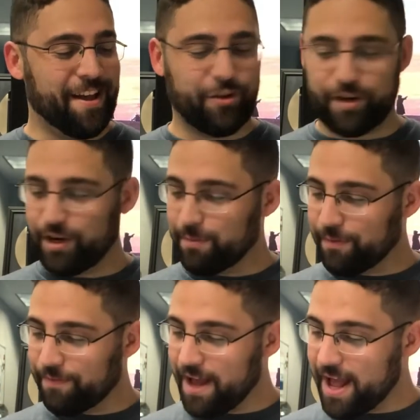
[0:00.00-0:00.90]
Trigger number
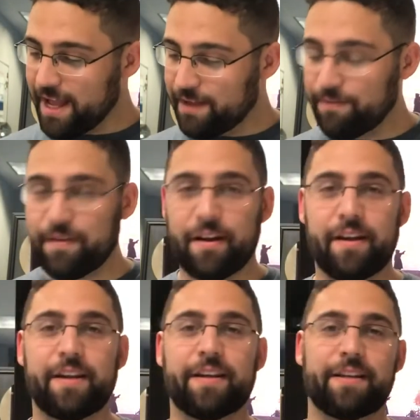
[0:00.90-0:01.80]
5
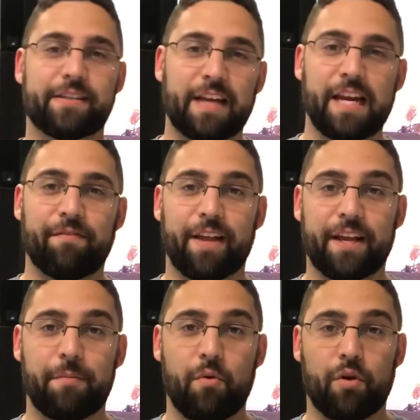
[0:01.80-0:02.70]
is kind of
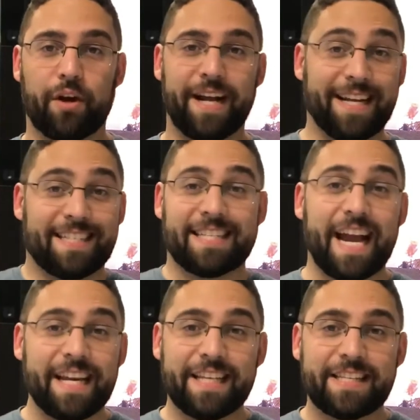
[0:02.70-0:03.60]
like a more
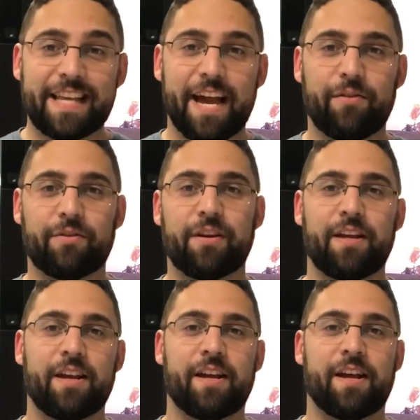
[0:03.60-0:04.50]
excited sound.
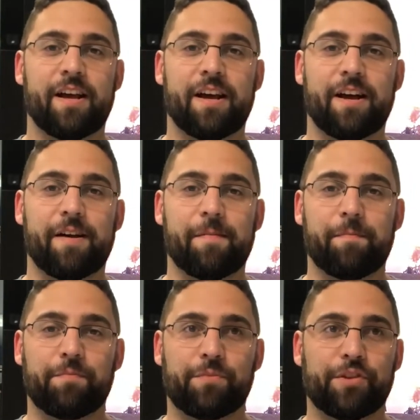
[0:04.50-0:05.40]

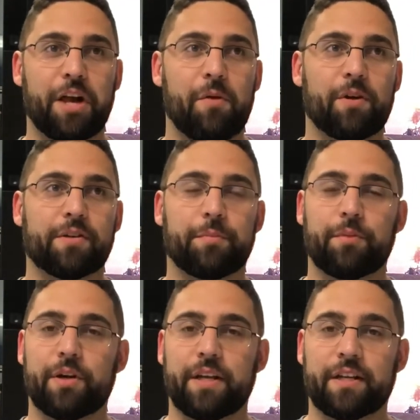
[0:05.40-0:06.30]
Jawas are
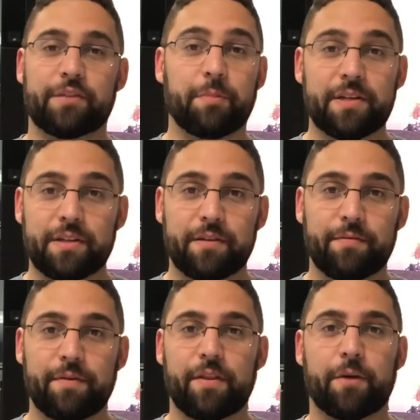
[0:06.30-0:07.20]
pretty
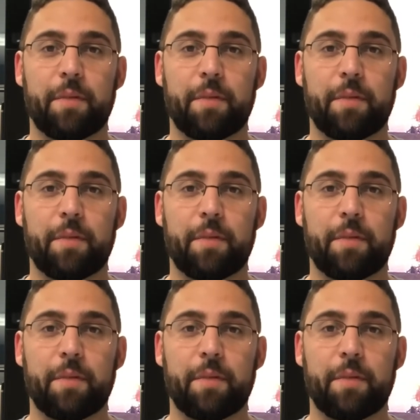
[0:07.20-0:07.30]
expressive in their